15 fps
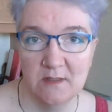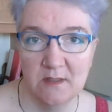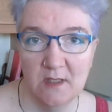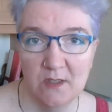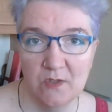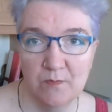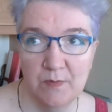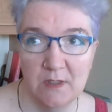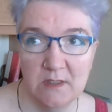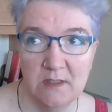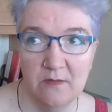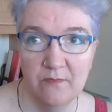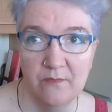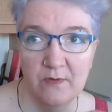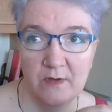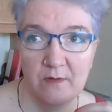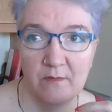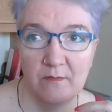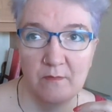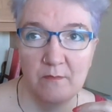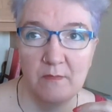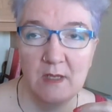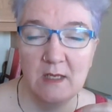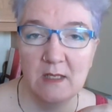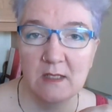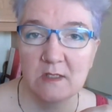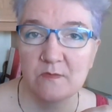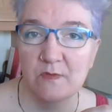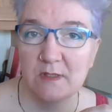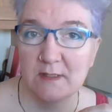the same terms.
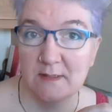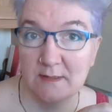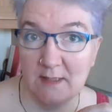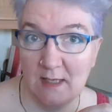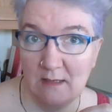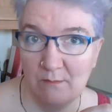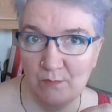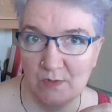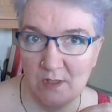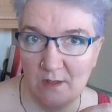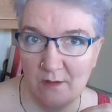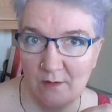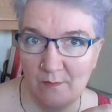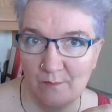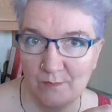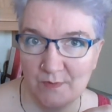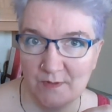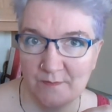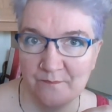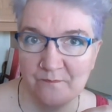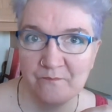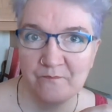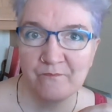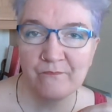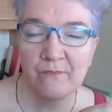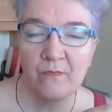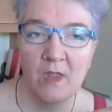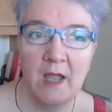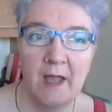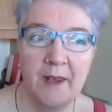And I actually learned from an American
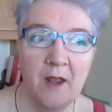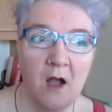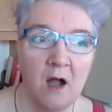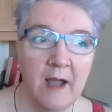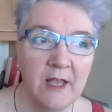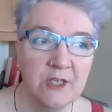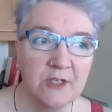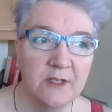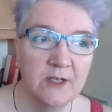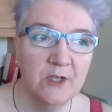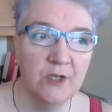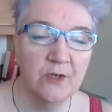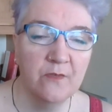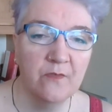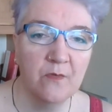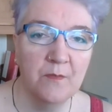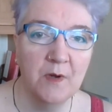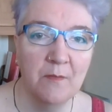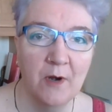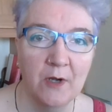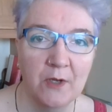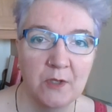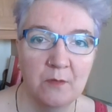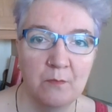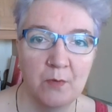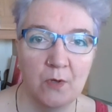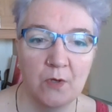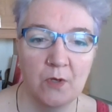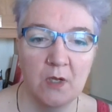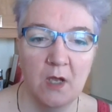book, Happy
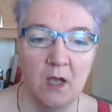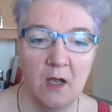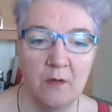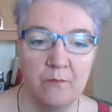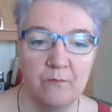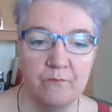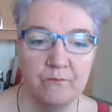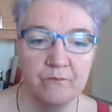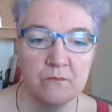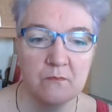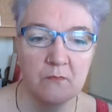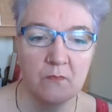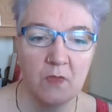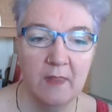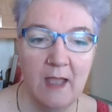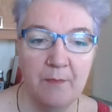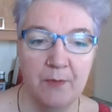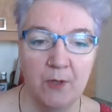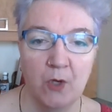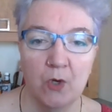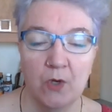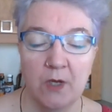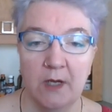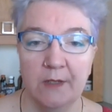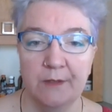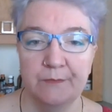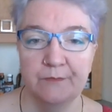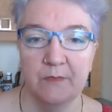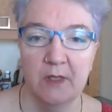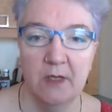Hooker, Stitch and Bitch lady. What's her
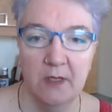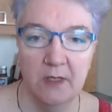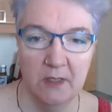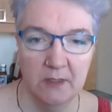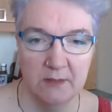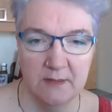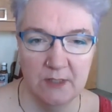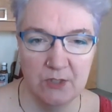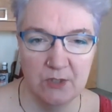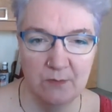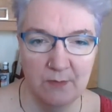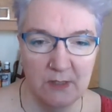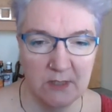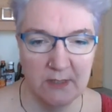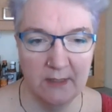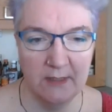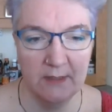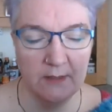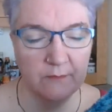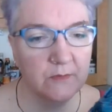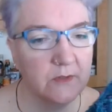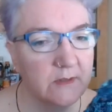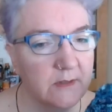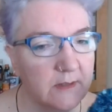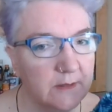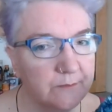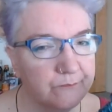name?